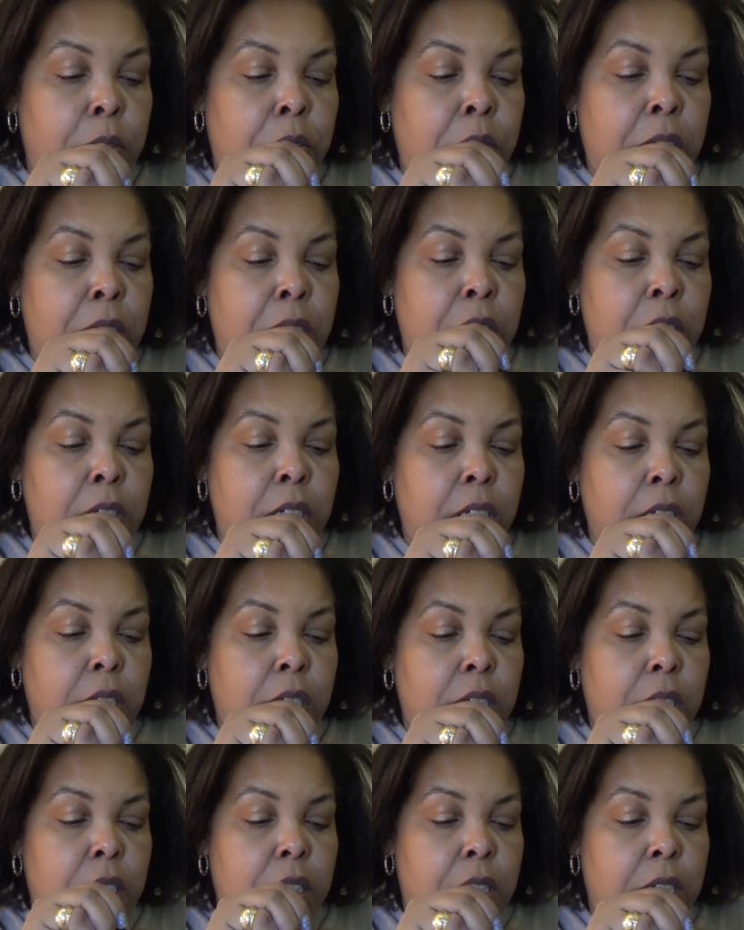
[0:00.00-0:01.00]
Well,
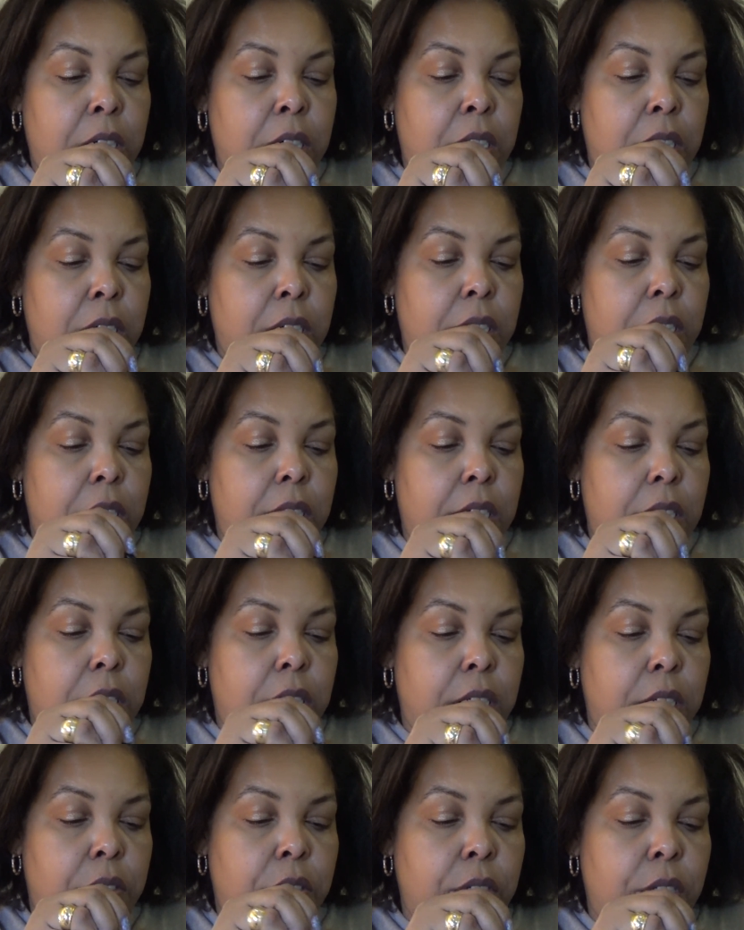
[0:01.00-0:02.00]

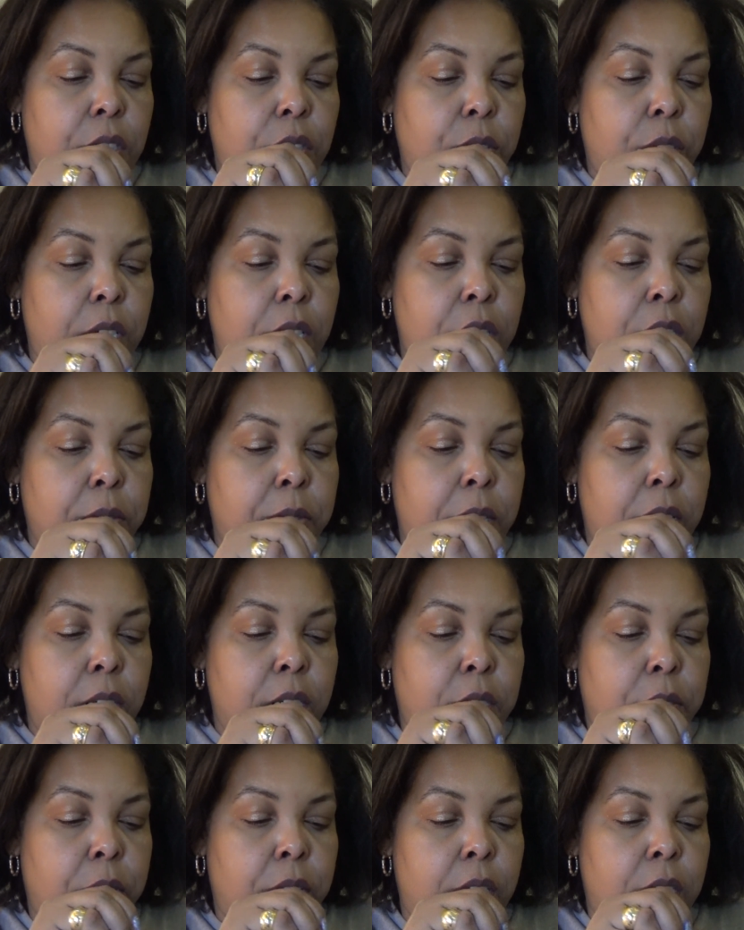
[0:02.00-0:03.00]
let's
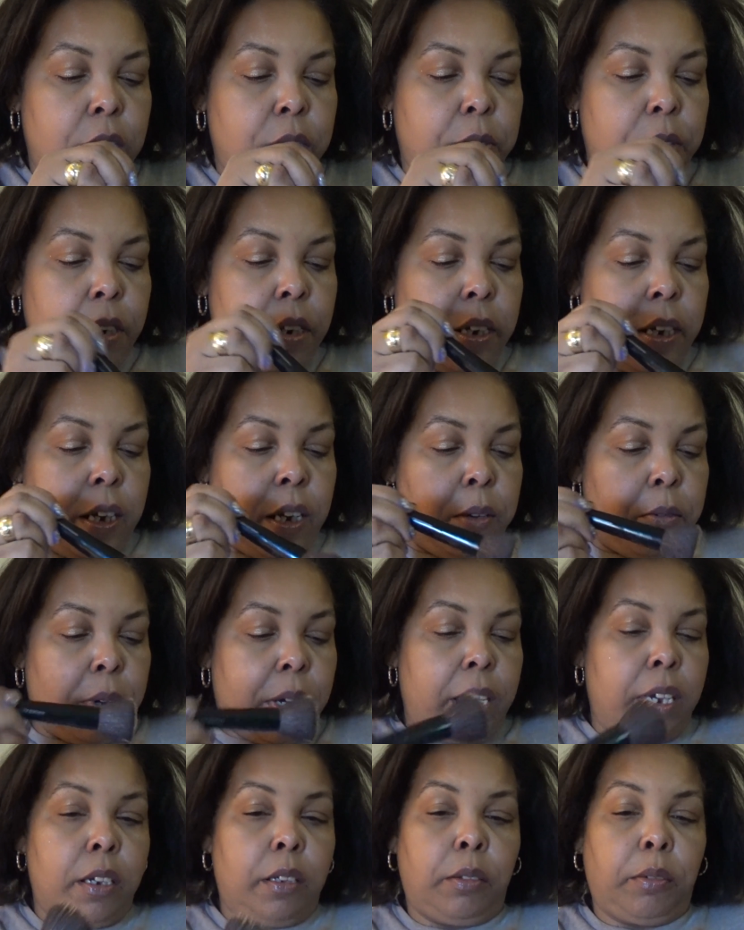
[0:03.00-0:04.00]
swirly
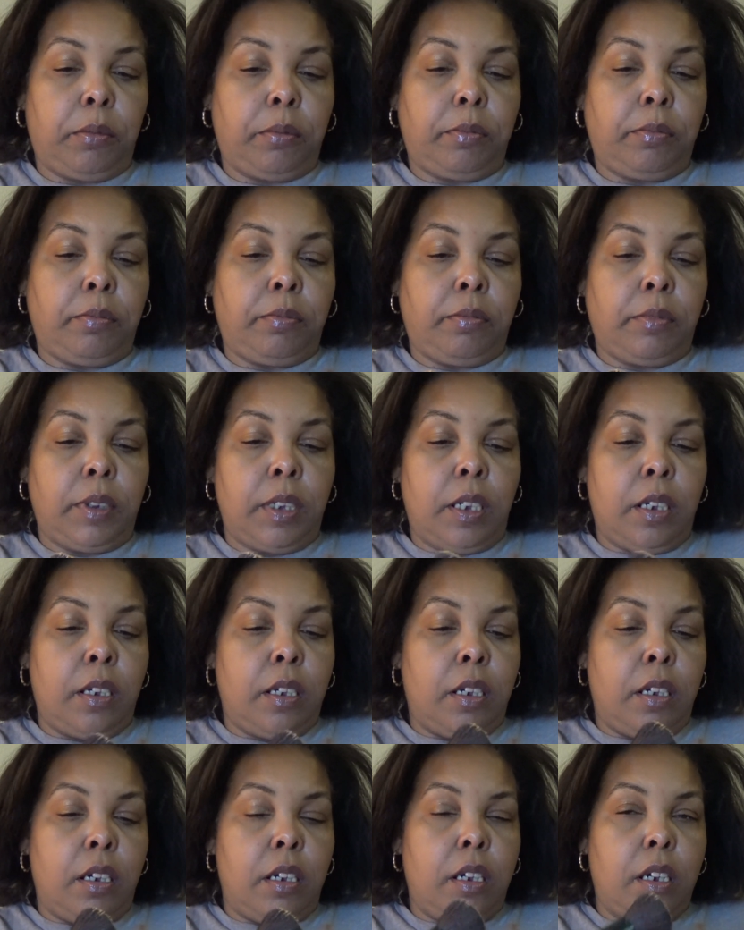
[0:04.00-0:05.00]
anyway.
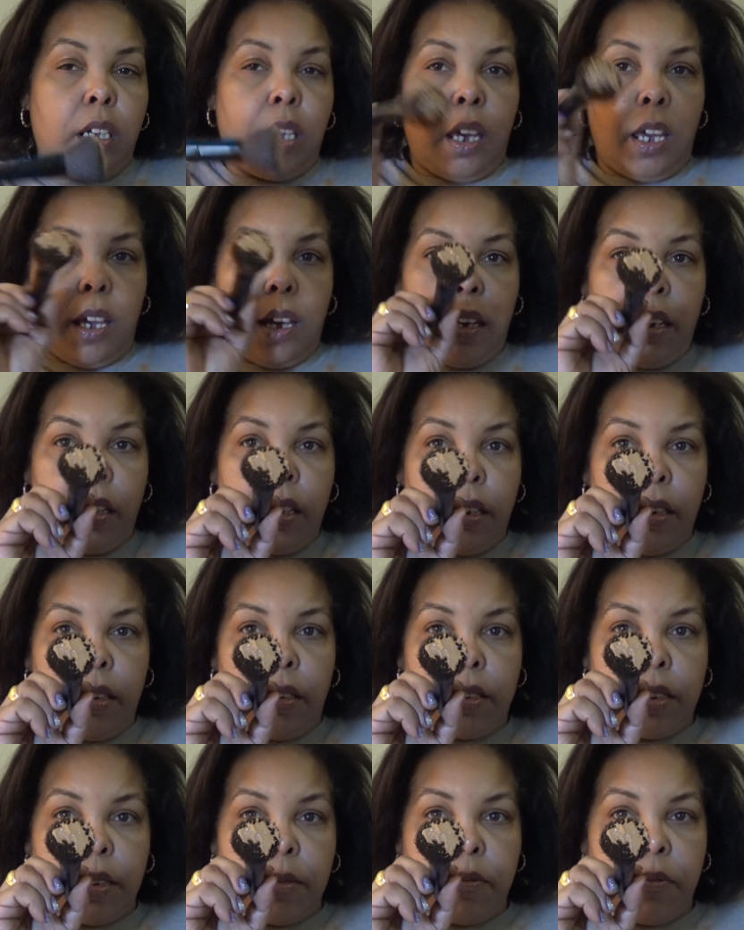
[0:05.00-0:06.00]
Okay,
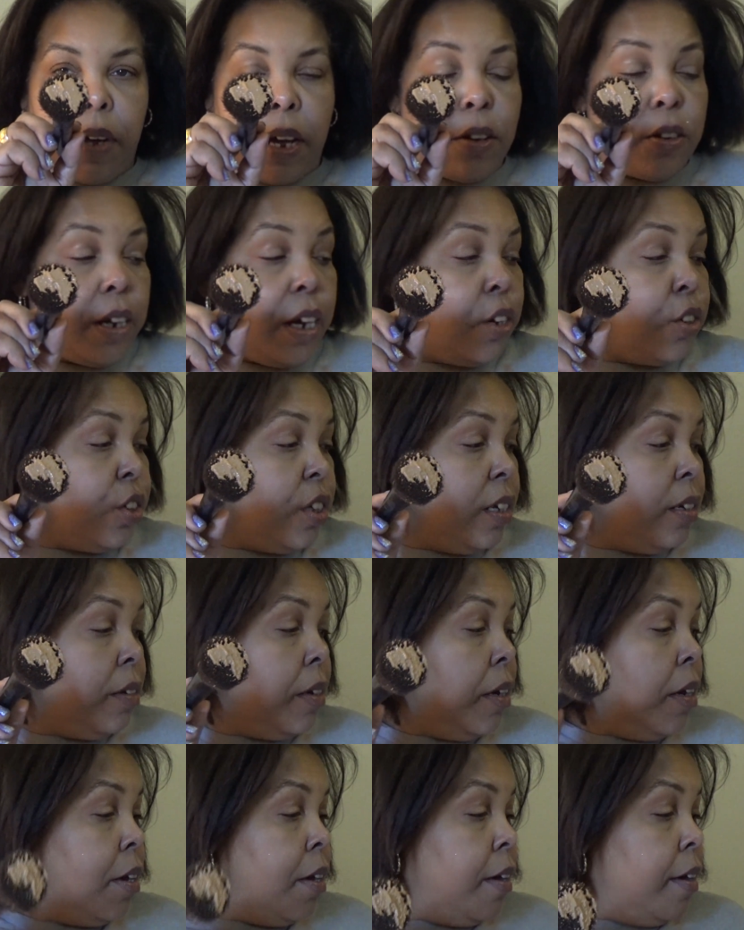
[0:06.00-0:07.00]
here's some foundation.
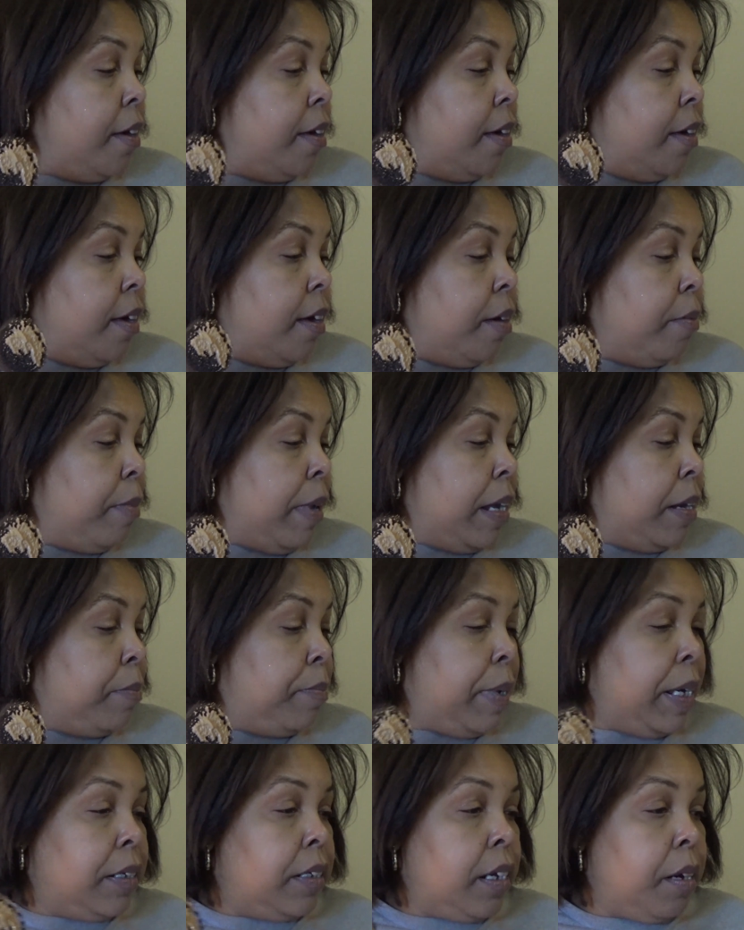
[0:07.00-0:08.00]
I might
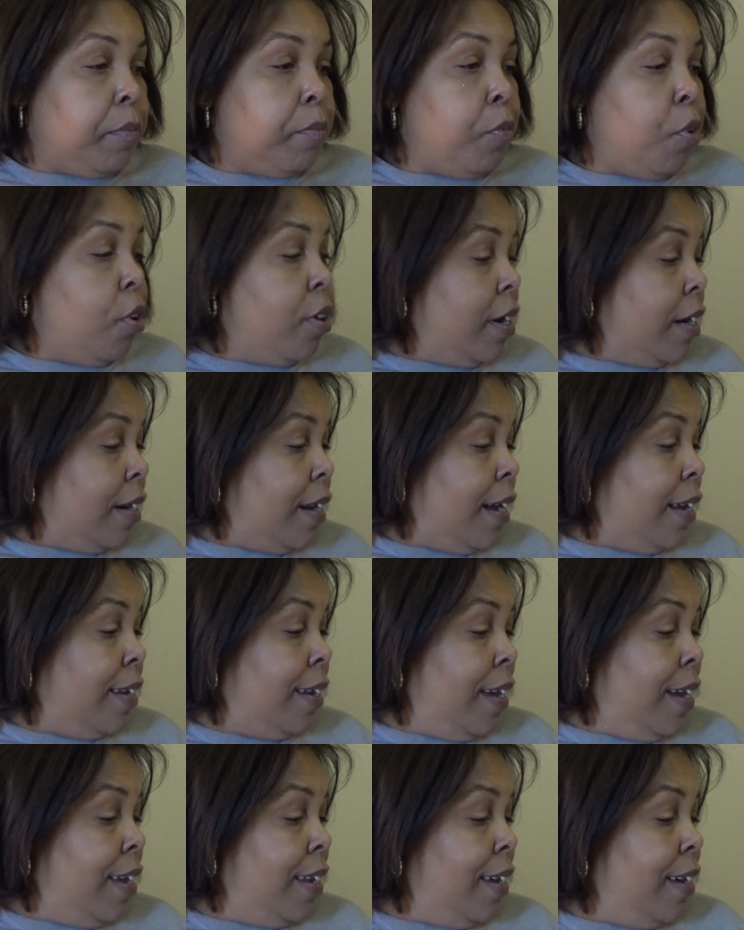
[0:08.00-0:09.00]
have picked up more than I
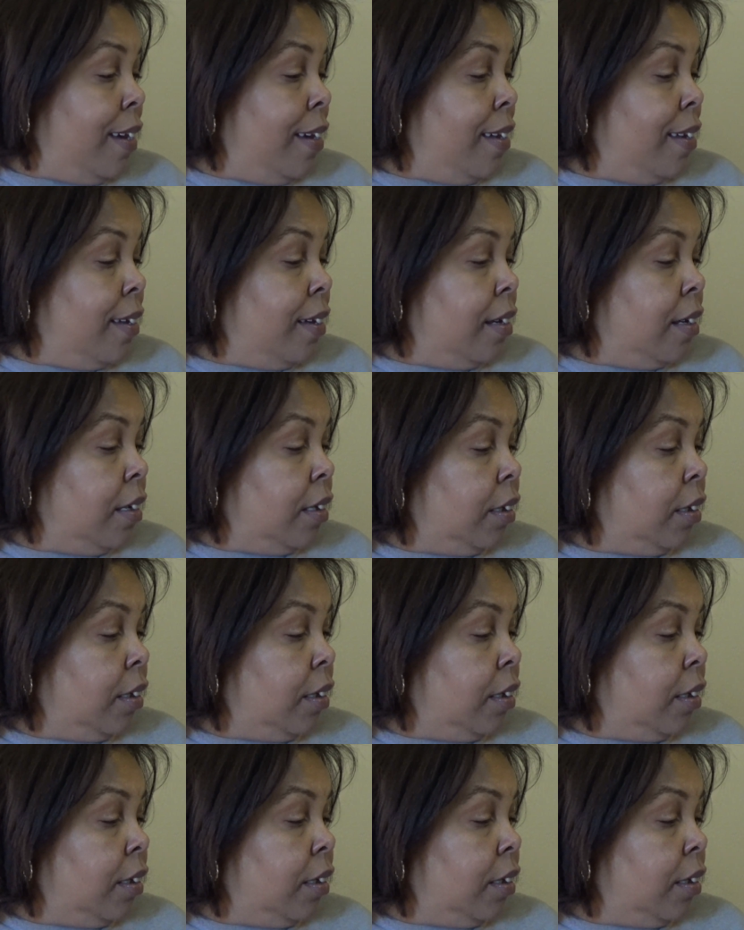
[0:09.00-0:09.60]
needed.